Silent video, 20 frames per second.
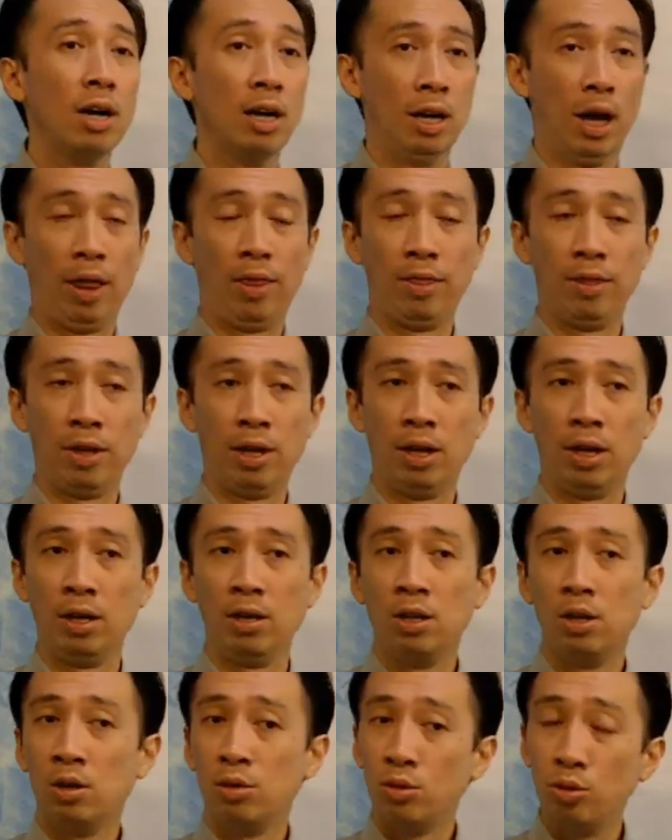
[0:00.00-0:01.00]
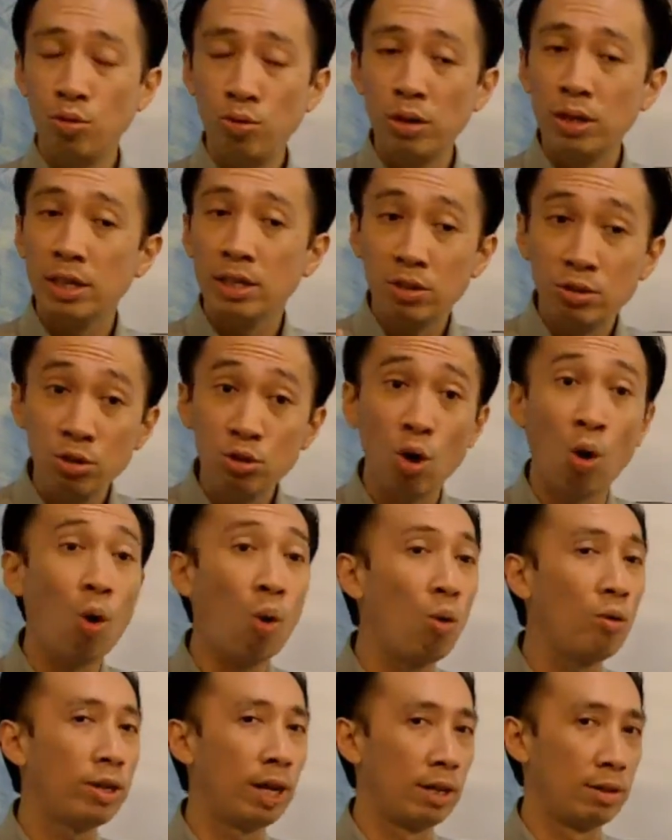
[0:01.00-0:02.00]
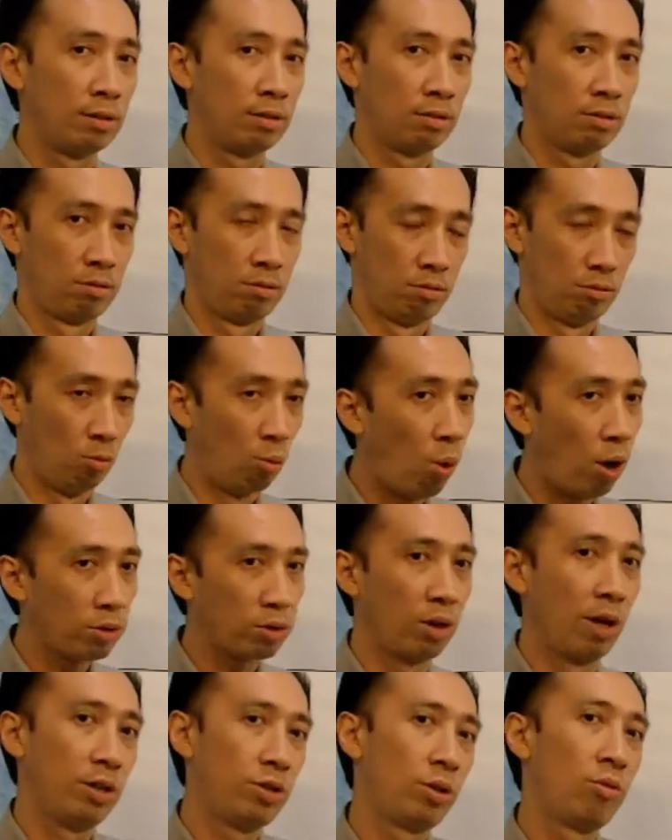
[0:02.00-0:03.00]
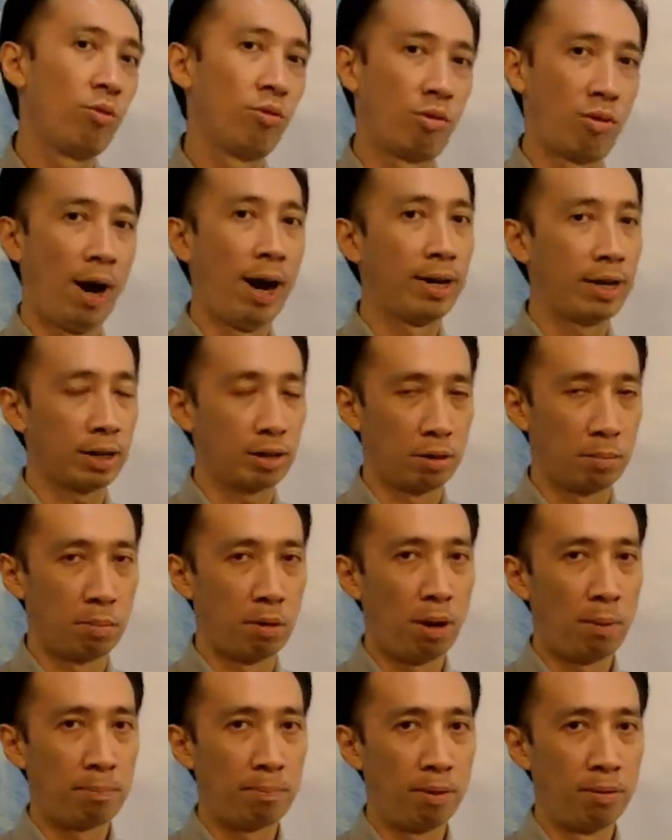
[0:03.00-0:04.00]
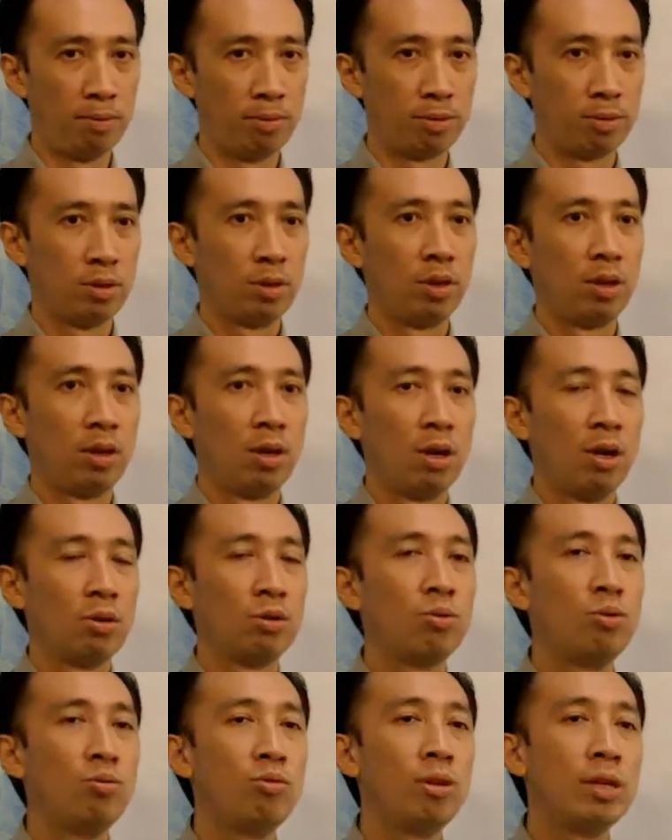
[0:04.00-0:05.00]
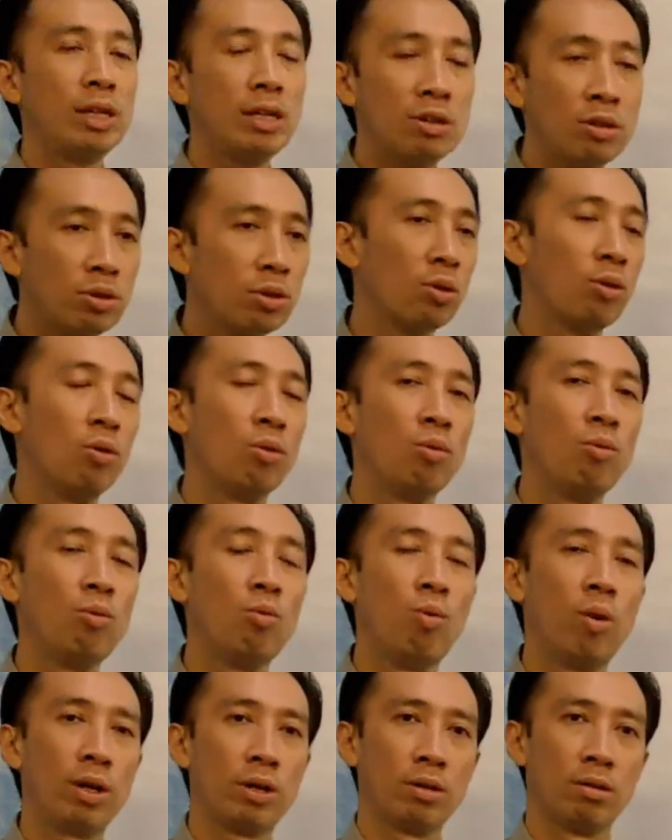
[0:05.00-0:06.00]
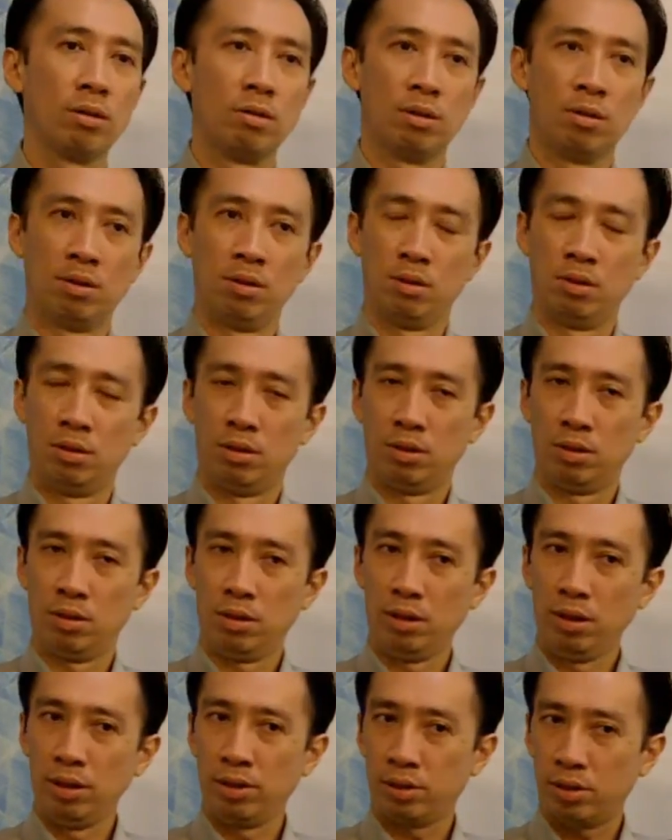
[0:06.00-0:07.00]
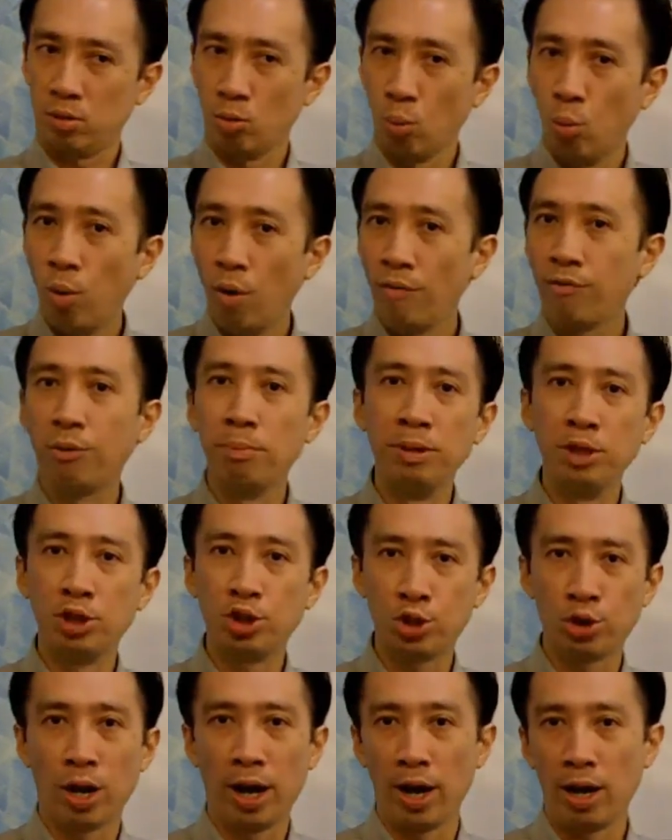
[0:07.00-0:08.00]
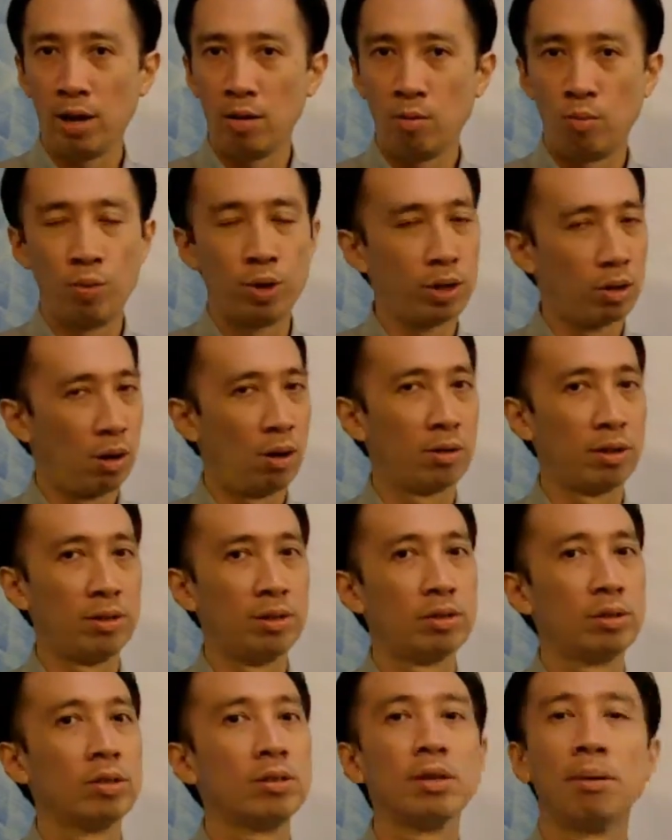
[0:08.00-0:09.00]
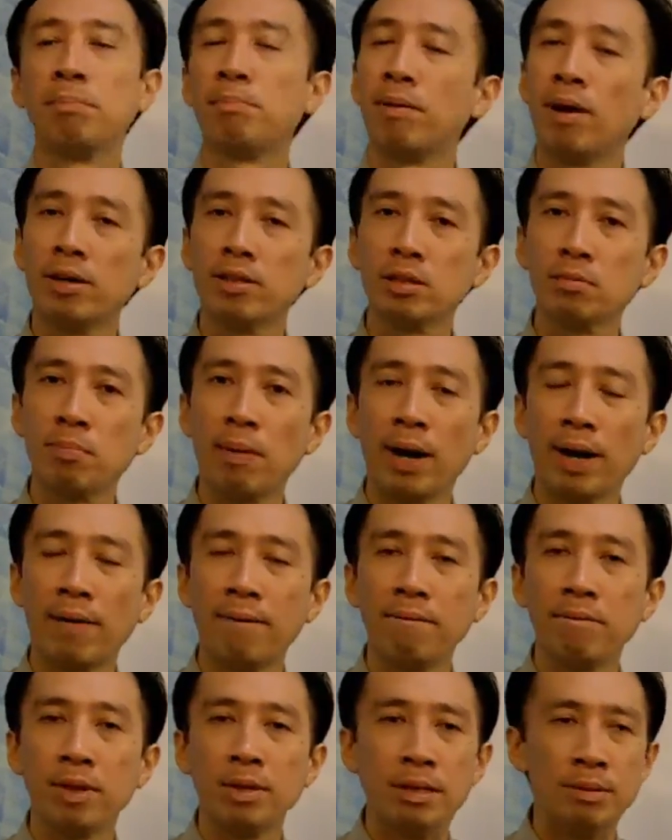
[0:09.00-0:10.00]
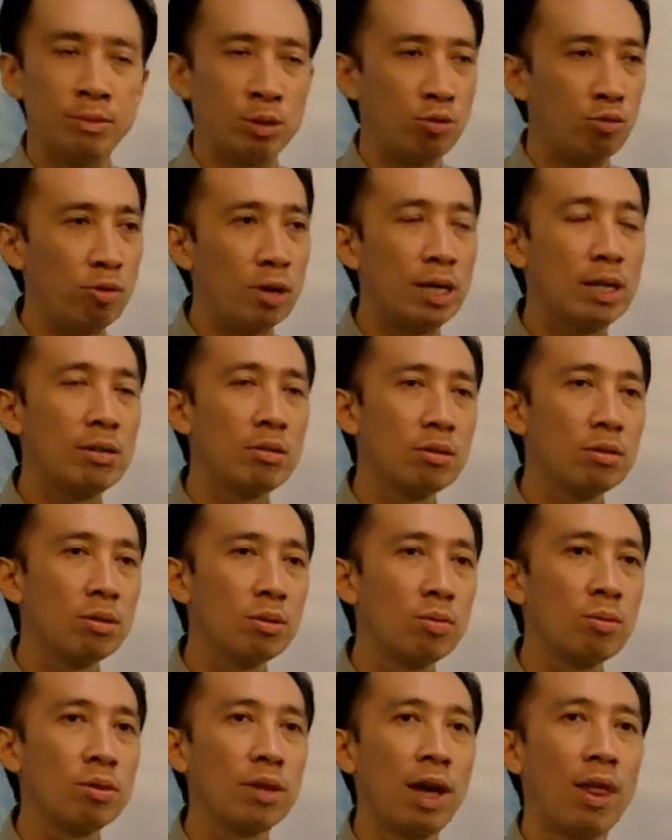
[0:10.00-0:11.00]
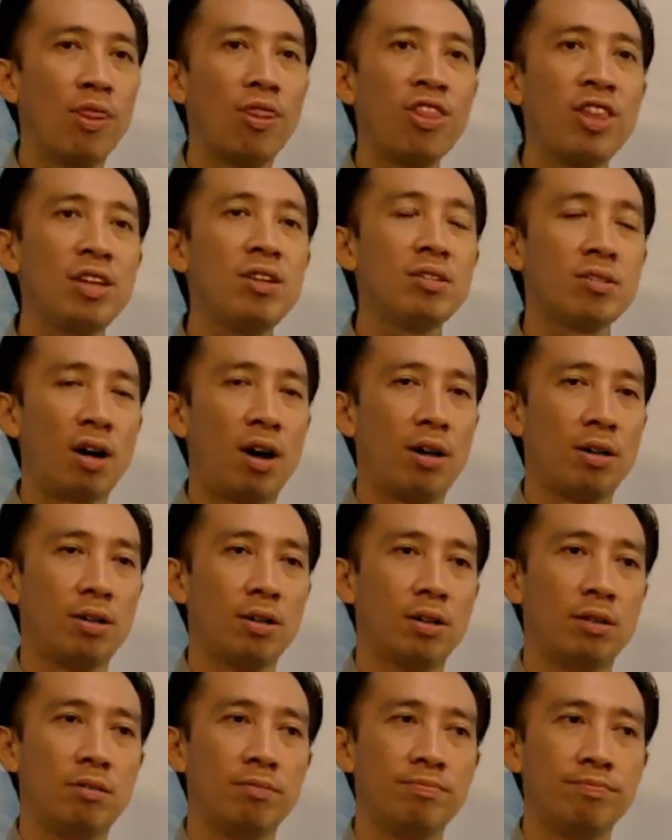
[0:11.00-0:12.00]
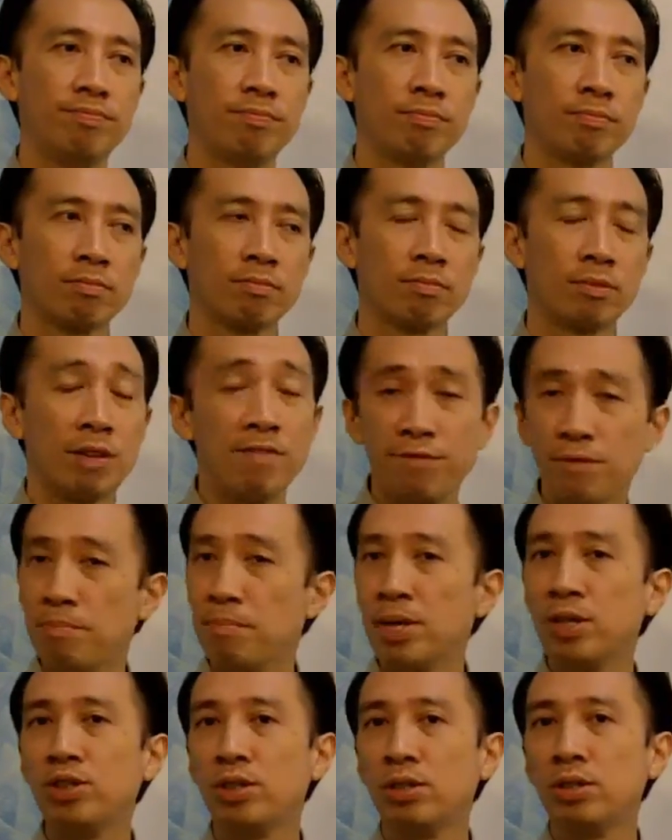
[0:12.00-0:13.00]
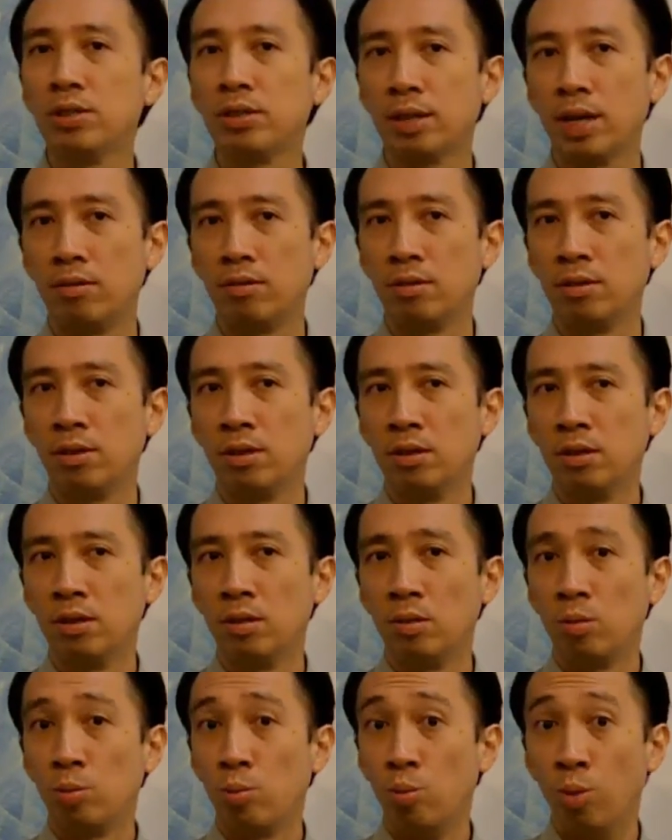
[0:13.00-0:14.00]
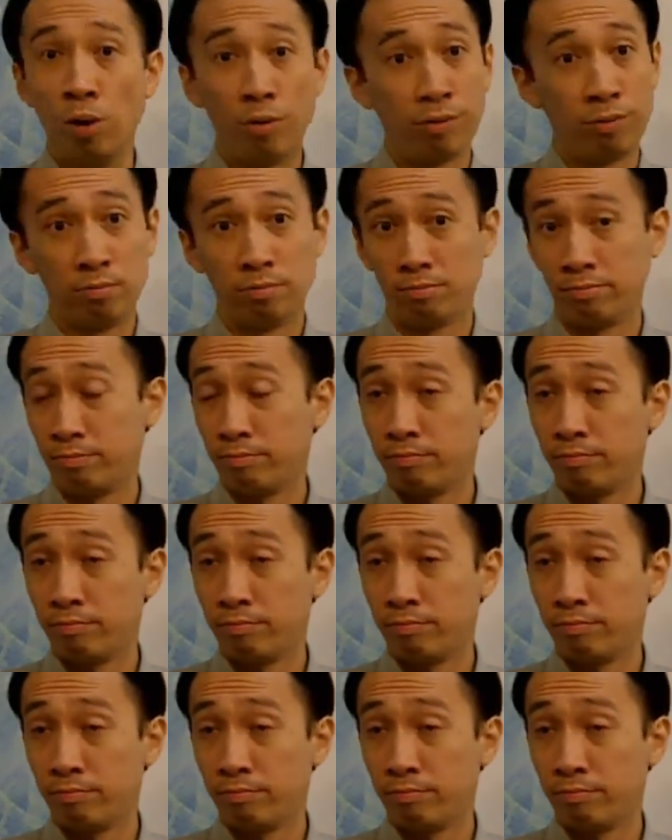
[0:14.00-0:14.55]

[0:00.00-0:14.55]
and you really know that what you're actually writing in a blog post. You really know what it's worth to be shared with your audiences and prospects. You really know that these are the informations that worth